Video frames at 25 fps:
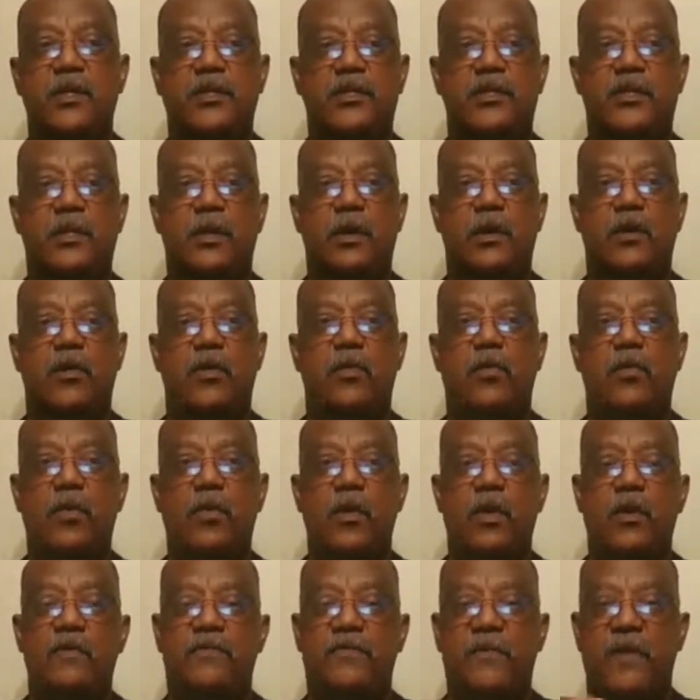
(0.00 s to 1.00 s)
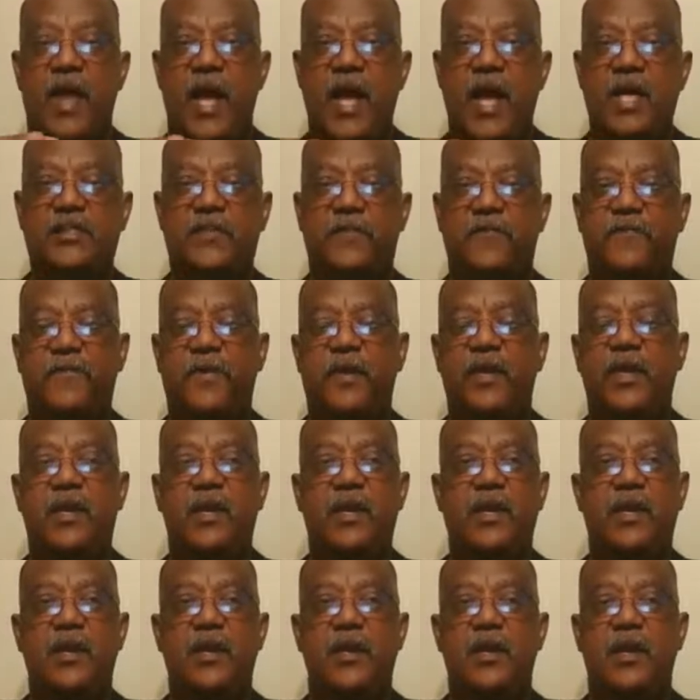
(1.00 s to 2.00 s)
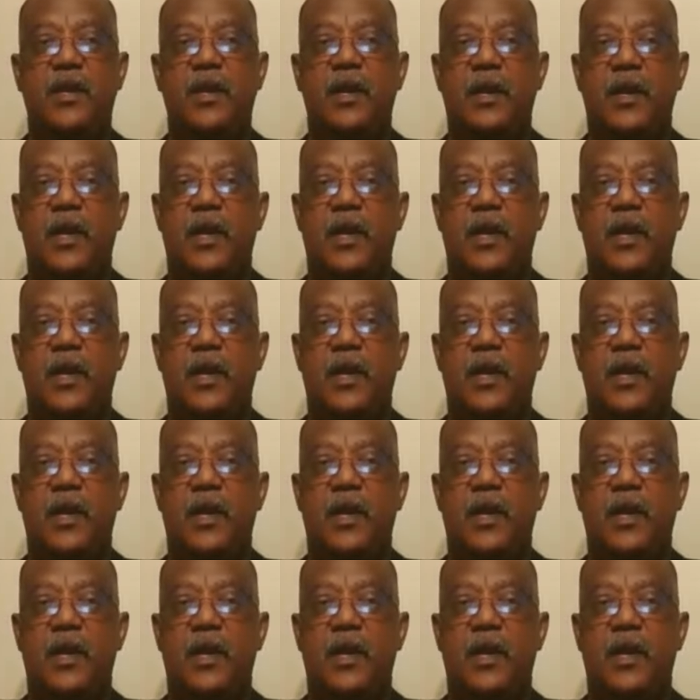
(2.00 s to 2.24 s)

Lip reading: So philosophy